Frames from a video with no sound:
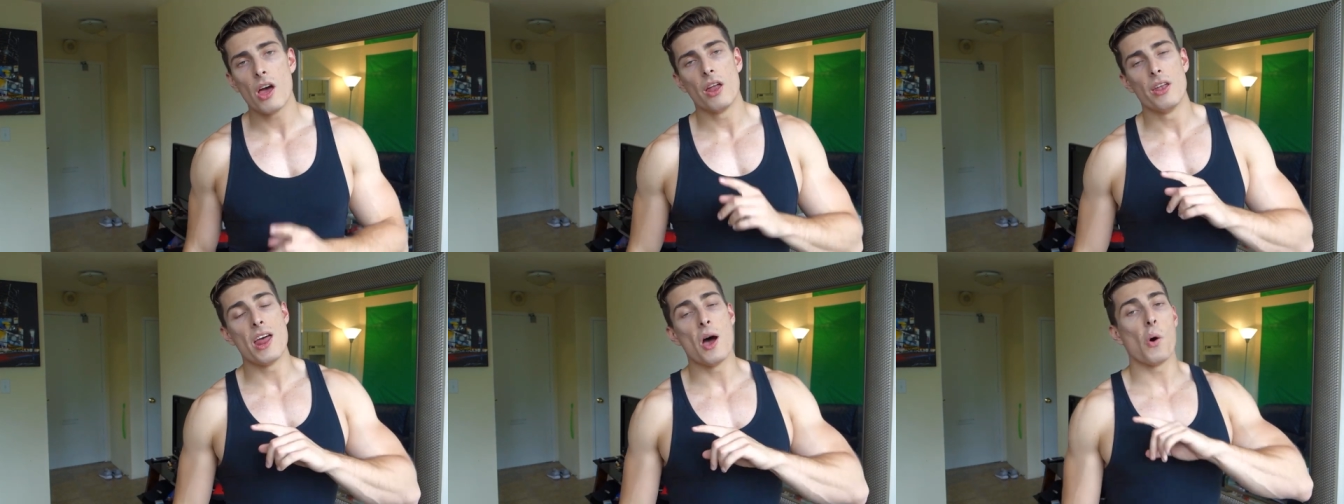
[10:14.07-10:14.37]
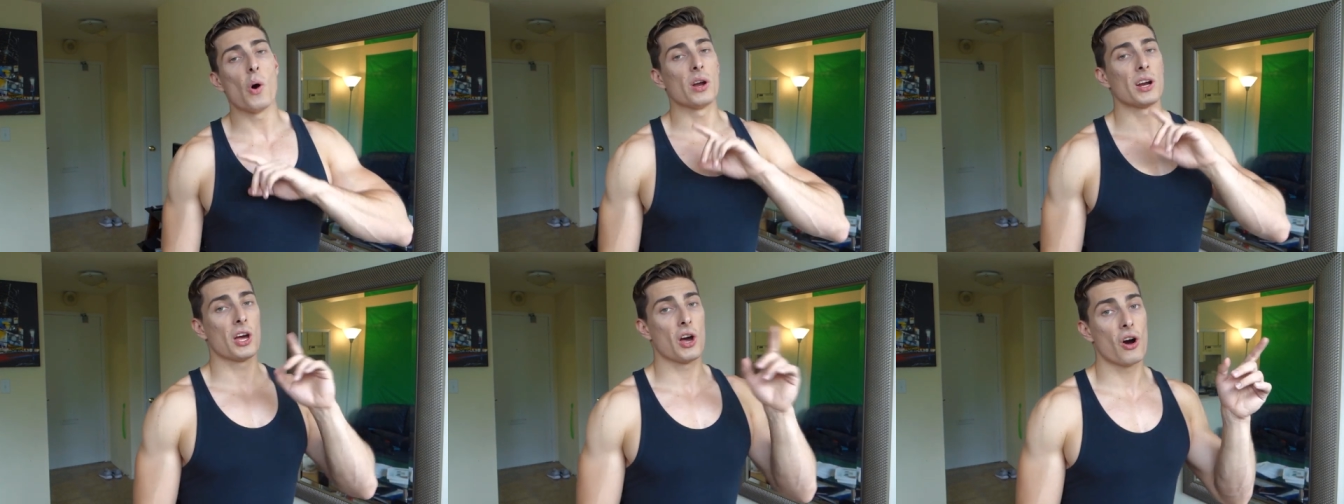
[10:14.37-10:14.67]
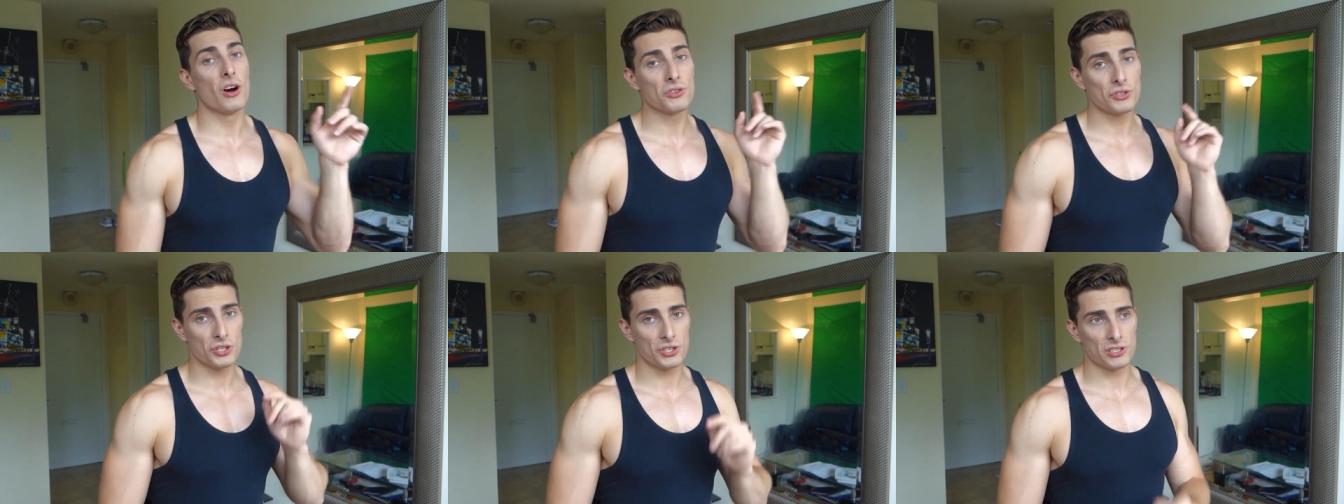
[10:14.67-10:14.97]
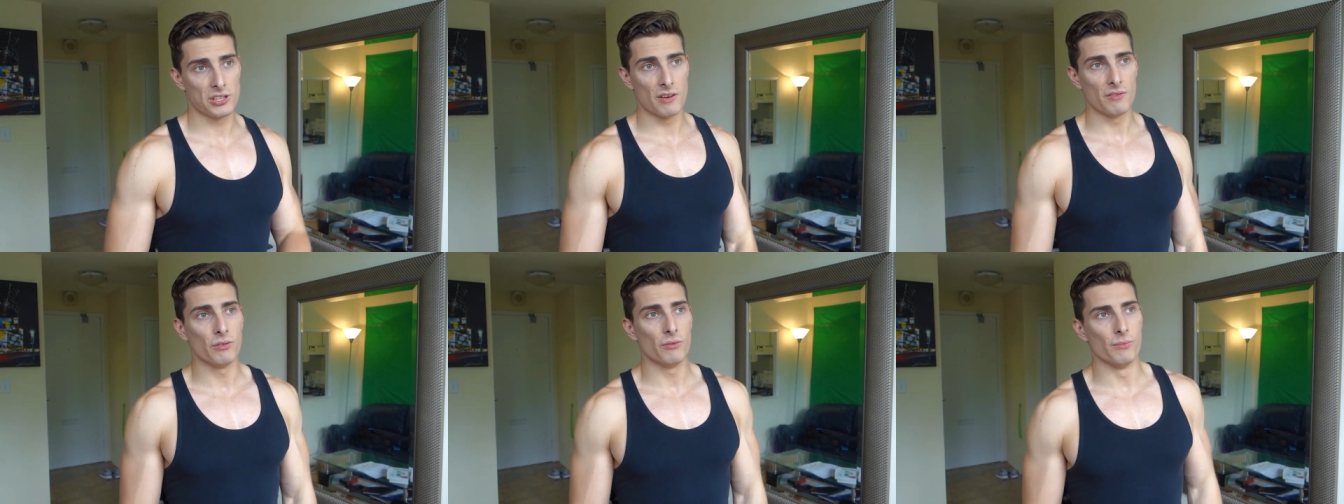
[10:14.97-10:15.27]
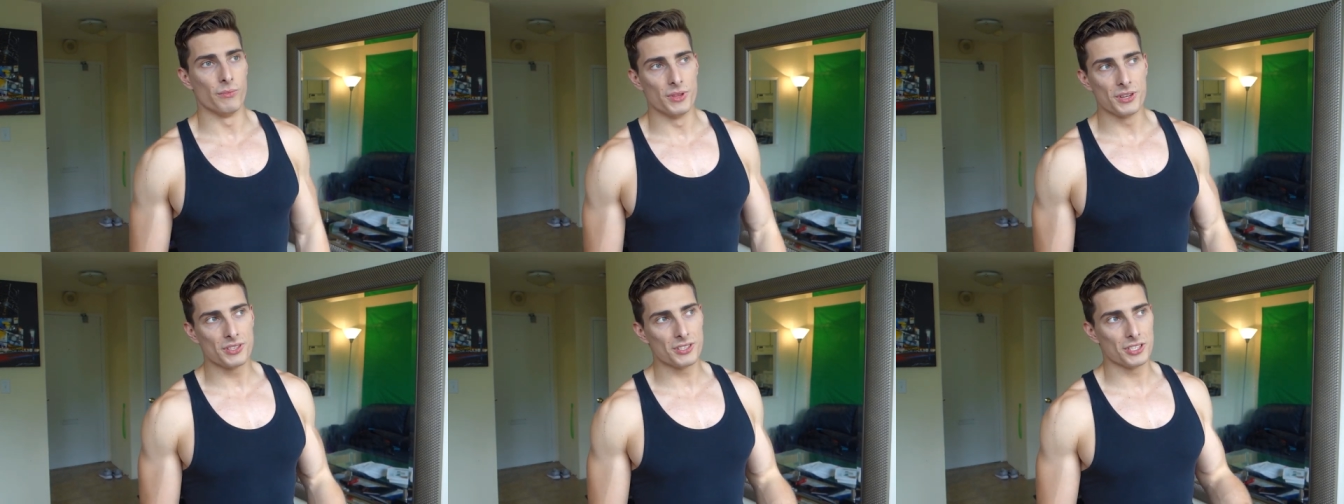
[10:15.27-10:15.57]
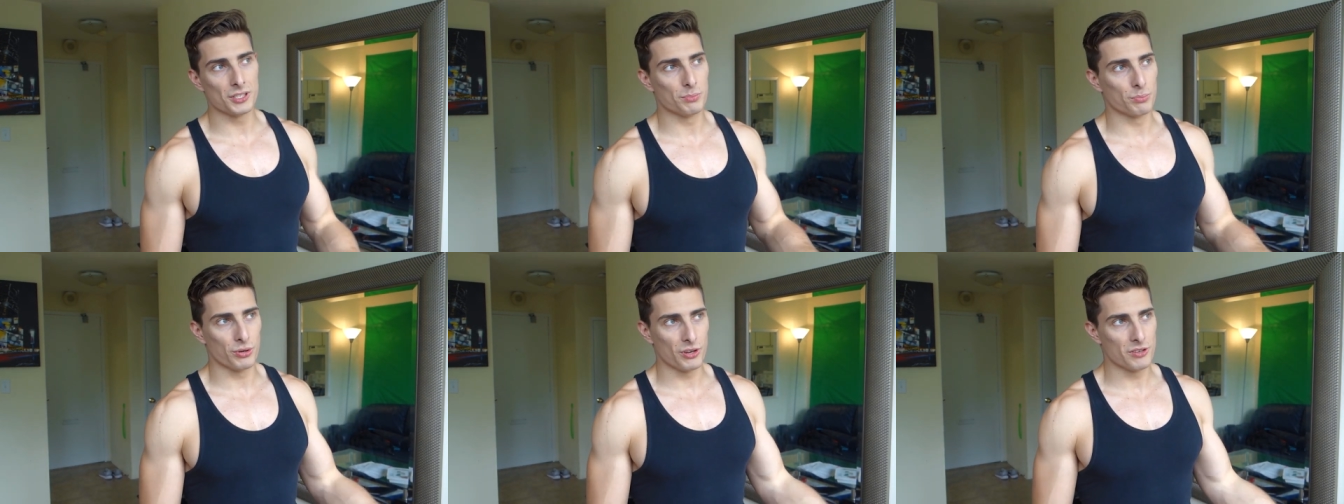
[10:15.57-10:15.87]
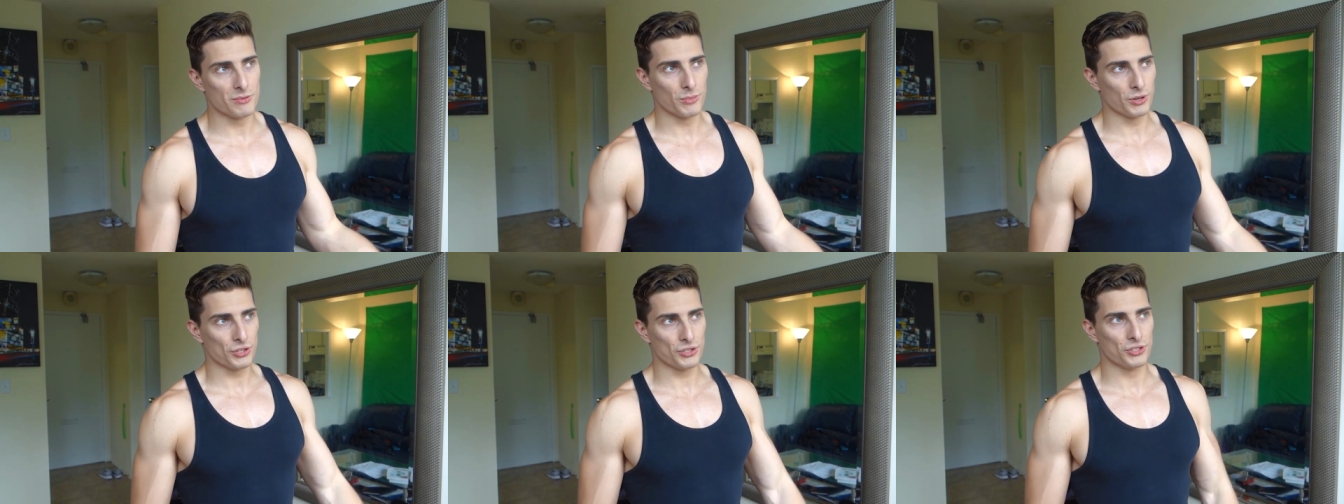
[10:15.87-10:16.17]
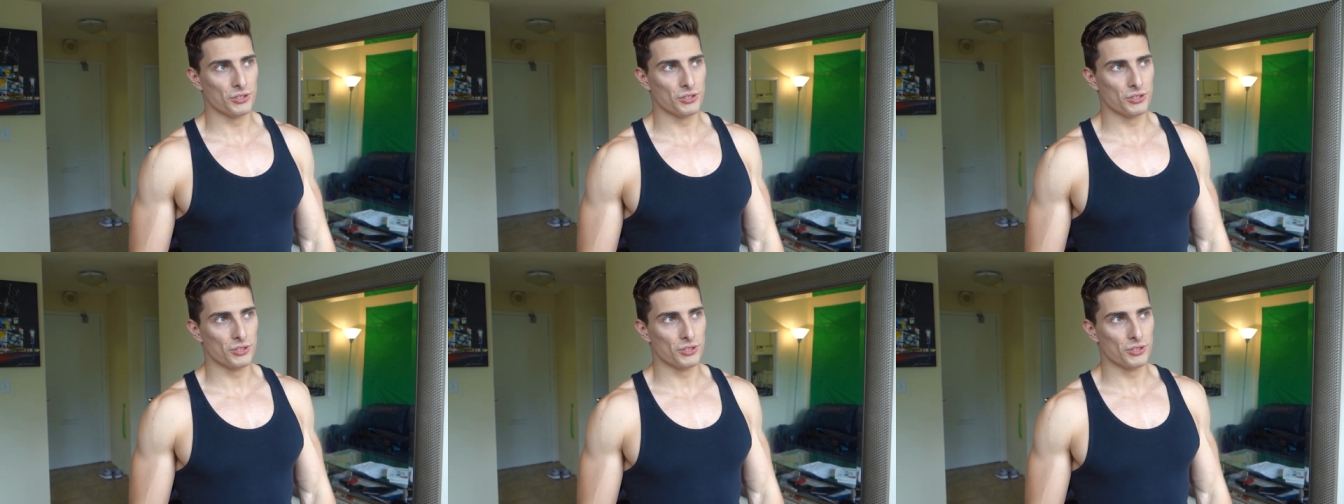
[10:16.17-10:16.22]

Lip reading: Now on a conscious level, this is pretty much,